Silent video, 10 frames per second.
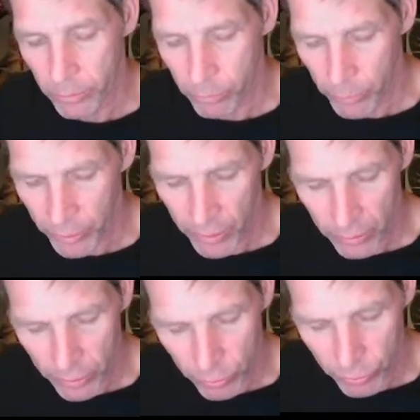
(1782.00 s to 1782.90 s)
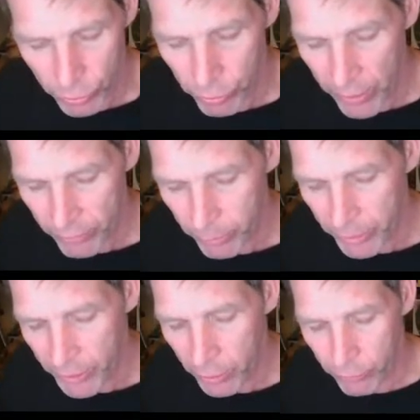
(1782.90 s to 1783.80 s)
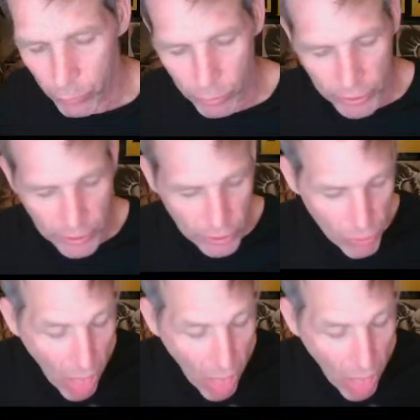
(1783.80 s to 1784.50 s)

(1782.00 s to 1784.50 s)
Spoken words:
But yeah, you do have to be careful with this,